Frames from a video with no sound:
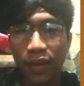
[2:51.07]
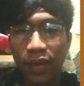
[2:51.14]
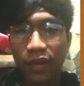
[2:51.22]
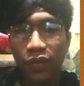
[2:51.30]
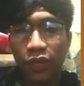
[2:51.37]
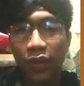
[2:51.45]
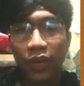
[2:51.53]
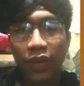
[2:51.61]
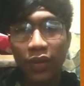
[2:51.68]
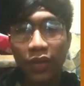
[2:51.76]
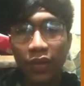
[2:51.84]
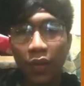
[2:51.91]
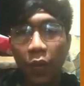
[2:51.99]
This
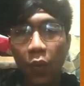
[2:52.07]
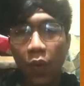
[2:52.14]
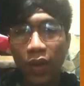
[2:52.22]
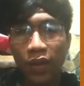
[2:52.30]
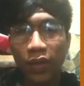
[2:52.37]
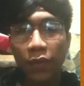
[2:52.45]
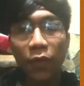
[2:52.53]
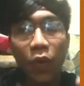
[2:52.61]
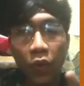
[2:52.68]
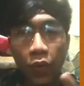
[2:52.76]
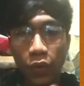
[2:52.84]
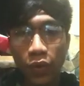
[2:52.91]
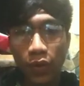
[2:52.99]
research was
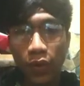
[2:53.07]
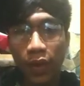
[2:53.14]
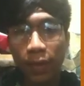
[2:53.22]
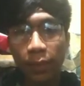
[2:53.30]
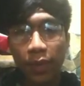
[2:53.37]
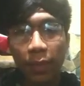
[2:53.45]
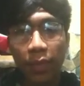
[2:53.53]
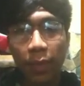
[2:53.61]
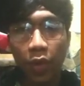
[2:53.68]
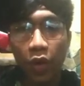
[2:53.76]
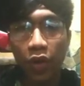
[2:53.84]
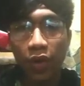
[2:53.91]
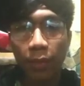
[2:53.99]
focused the
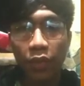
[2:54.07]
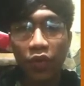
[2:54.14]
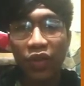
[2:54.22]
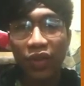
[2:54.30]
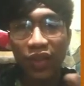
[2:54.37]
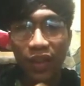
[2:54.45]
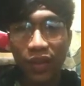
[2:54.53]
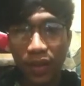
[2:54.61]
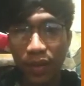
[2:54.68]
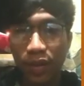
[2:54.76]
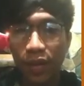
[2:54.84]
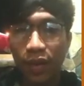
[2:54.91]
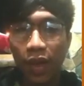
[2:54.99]
problem on the
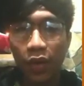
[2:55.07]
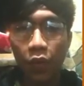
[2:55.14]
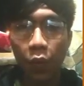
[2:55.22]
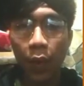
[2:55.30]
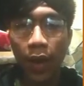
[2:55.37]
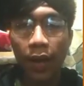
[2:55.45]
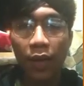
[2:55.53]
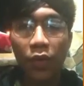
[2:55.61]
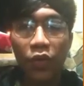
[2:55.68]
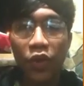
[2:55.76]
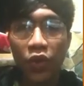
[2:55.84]
pronunciation that were